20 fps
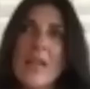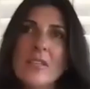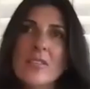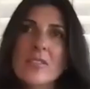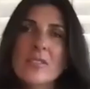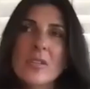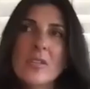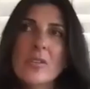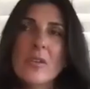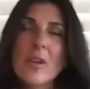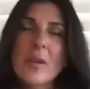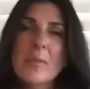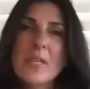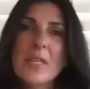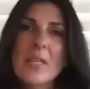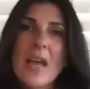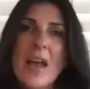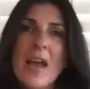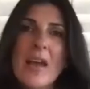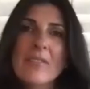So, I
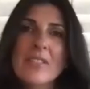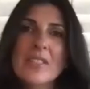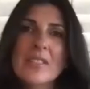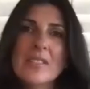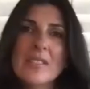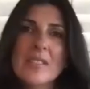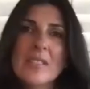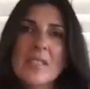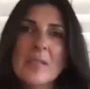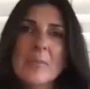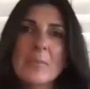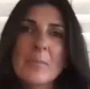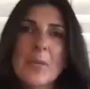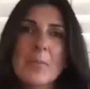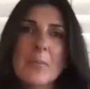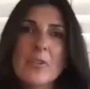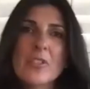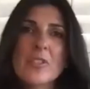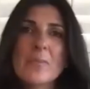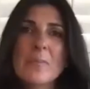mean, obviously
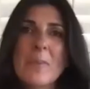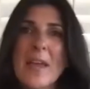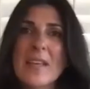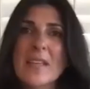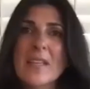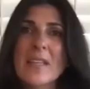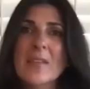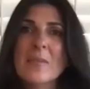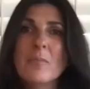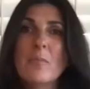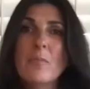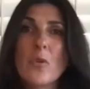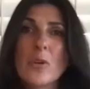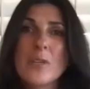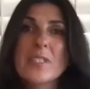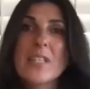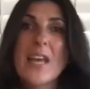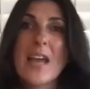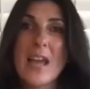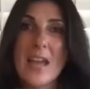people are spending
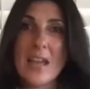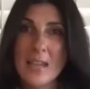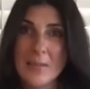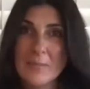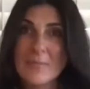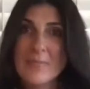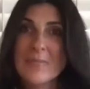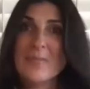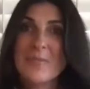more time